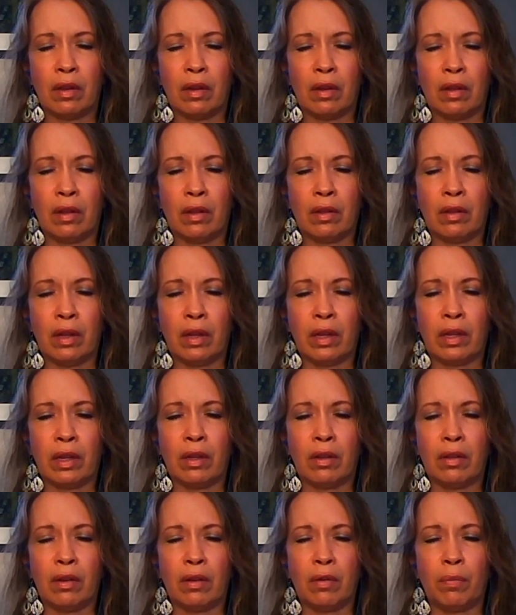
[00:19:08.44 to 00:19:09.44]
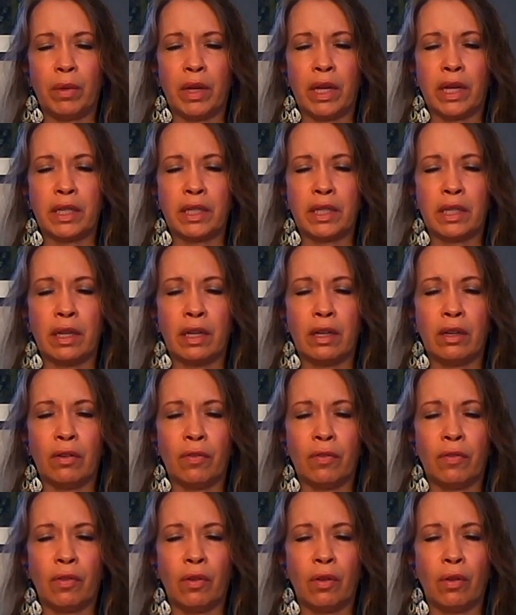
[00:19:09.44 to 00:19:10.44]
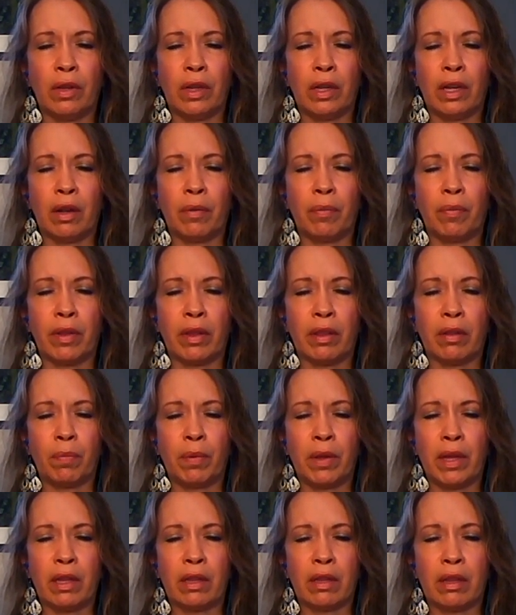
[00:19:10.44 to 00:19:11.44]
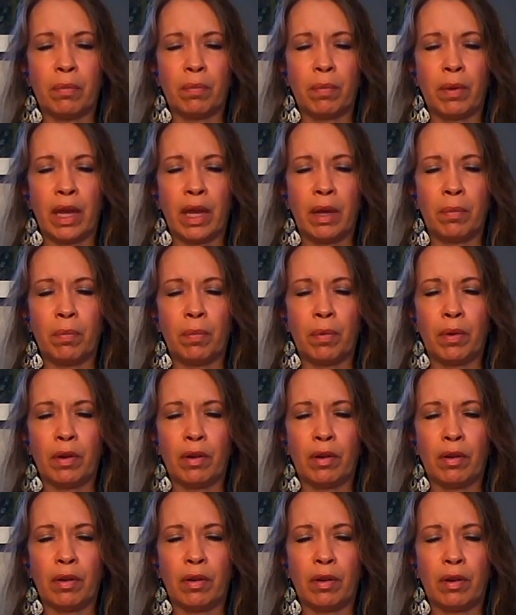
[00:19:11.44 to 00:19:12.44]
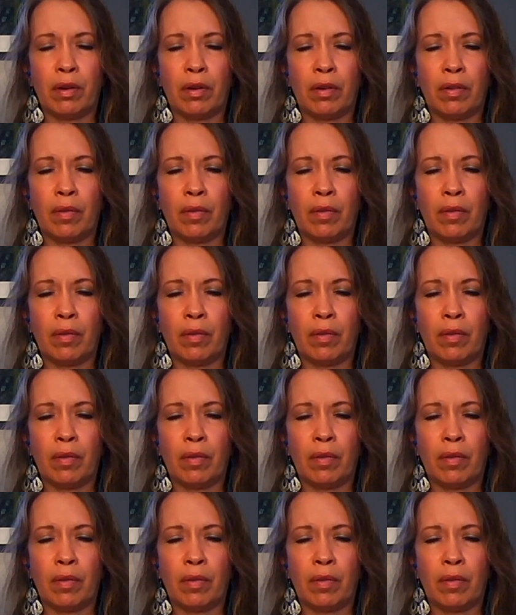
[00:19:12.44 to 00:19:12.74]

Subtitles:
And I'd like you to imagine that you're folding up this piece of paper